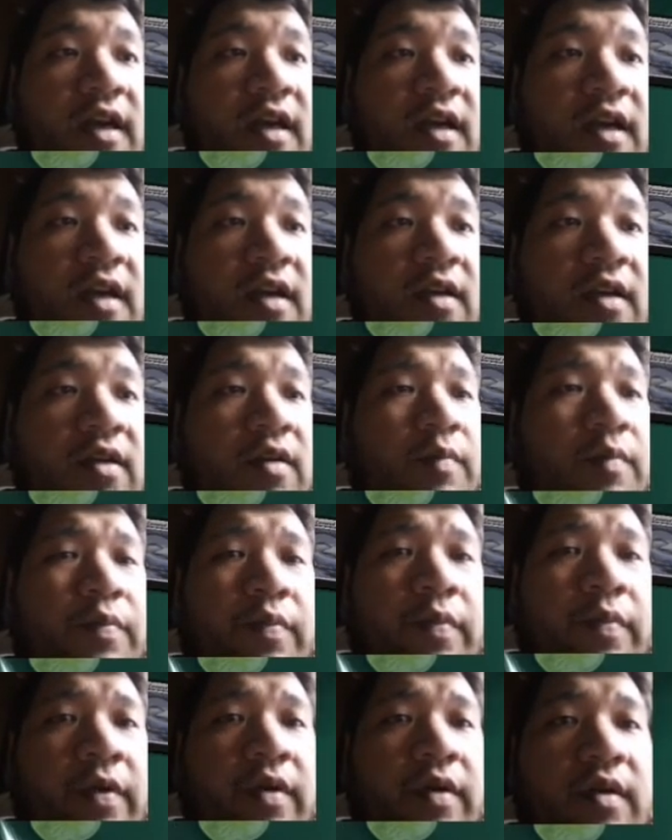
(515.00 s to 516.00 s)
You know,
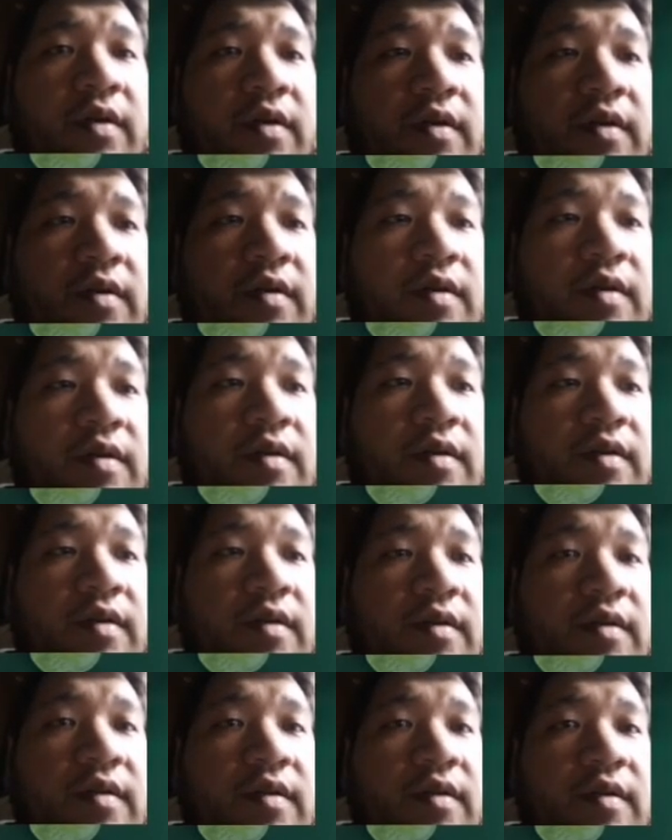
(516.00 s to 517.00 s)

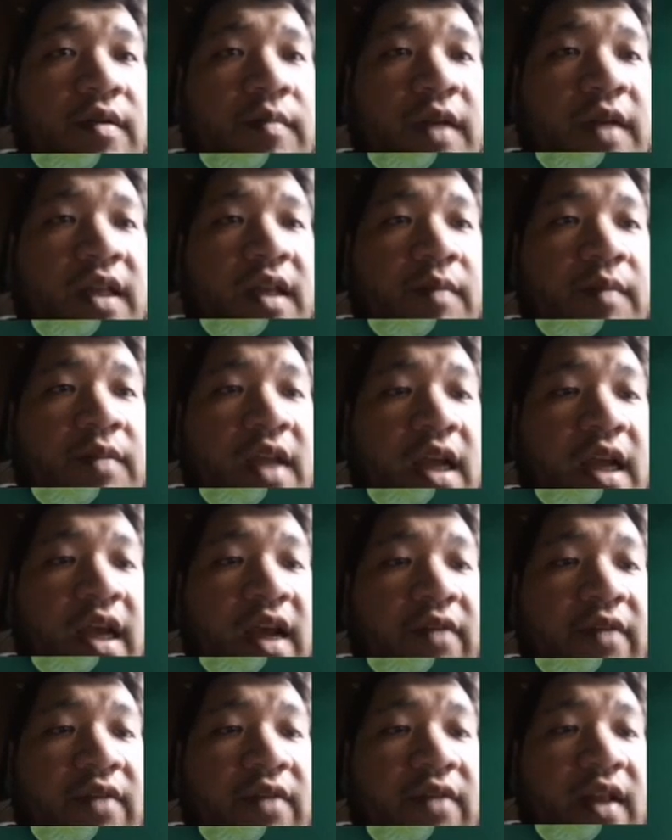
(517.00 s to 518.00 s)
but they
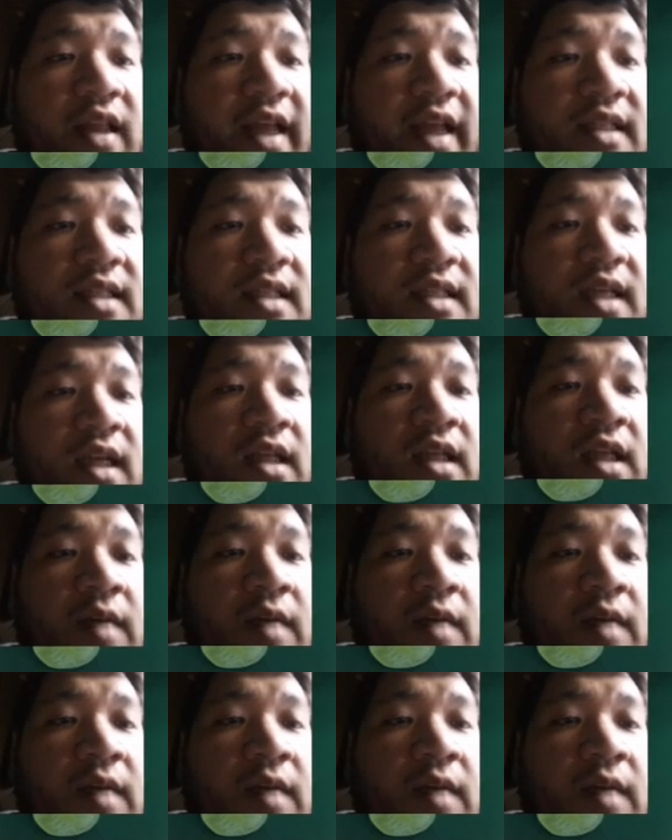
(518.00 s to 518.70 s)
have the land set up,